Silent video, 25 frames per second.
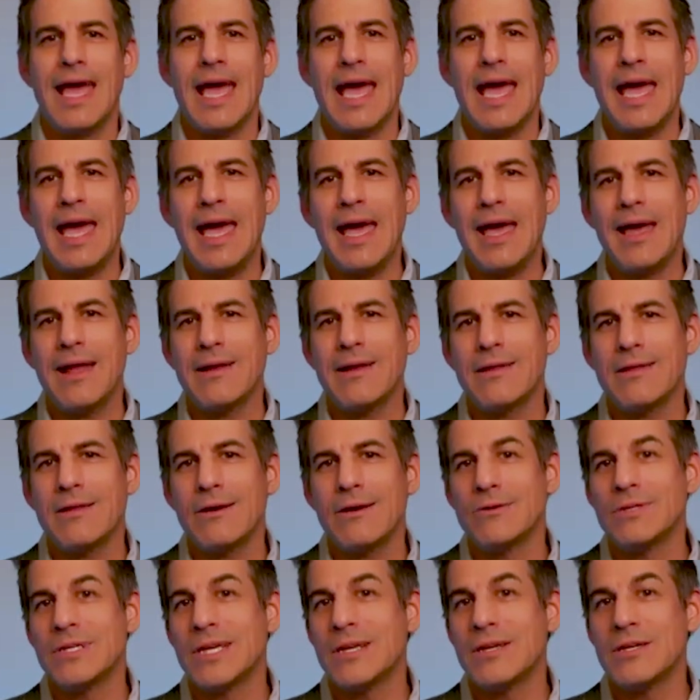and
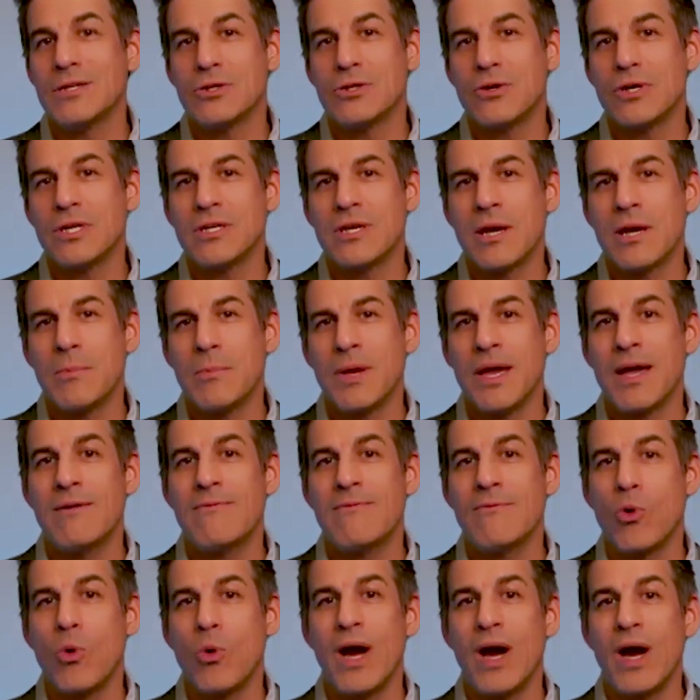those industries can become
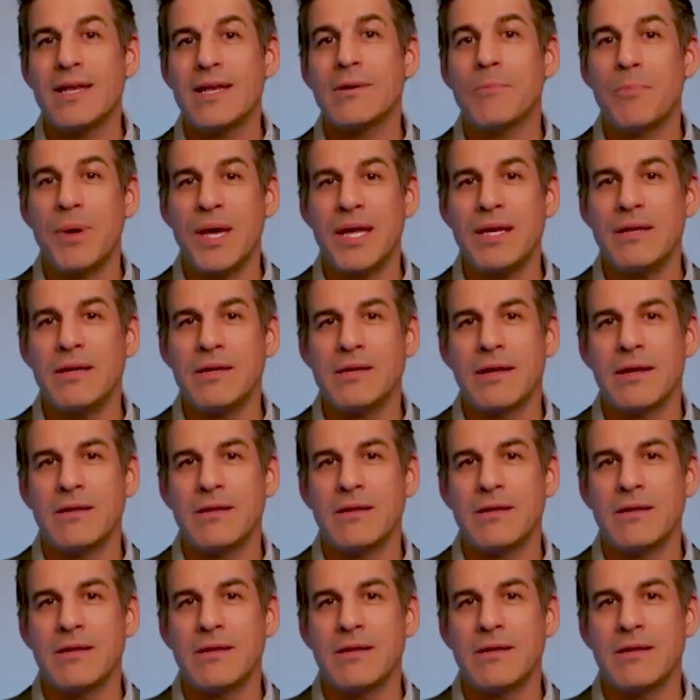quite dependent